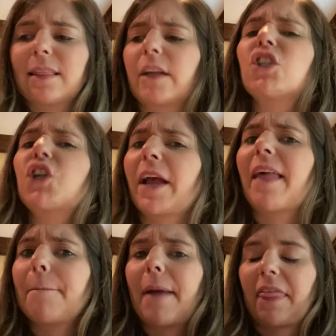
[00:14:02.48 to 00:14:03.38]
Let's try
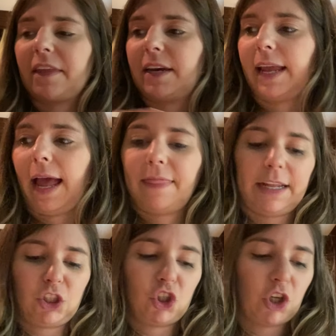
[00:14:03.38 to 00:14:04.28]
that method again,
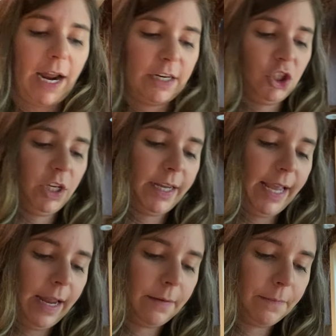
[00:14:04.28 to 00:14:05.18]
that strategy
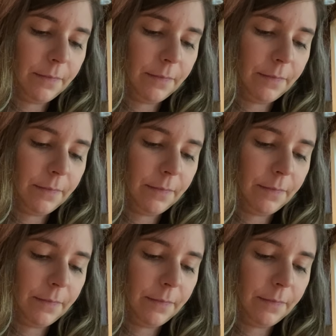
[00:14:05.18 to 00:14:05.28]
again.